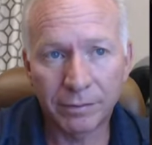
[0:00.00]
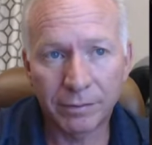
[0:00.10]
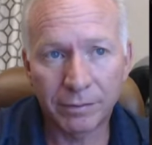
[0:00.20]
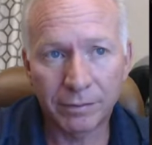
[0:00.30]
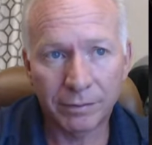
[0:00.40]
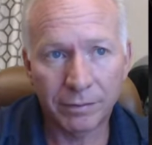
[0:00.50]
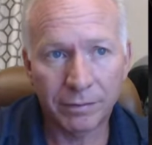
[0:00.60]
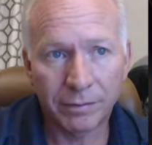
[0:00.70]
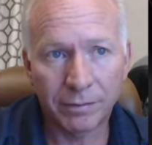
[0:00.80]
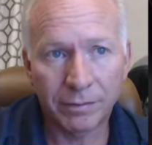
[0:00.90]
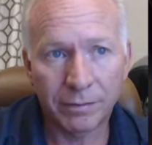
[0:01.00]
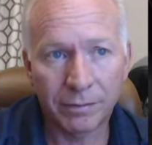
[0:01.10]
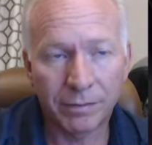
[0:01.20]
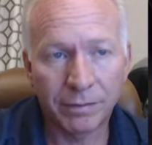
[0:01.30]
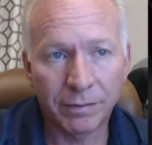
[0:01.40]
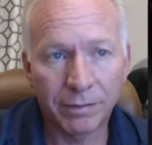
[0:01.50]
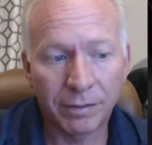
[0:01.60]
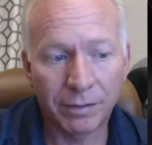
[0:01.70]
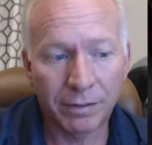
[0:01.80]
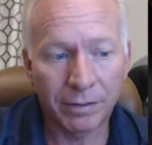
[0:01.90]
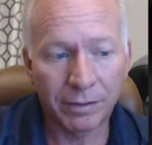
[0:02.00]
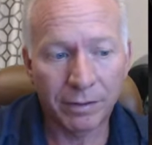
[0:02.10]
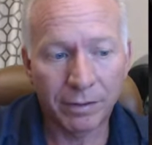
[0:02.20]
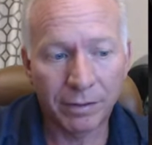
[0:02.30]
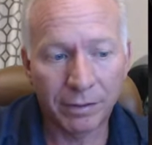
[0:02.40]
(silent)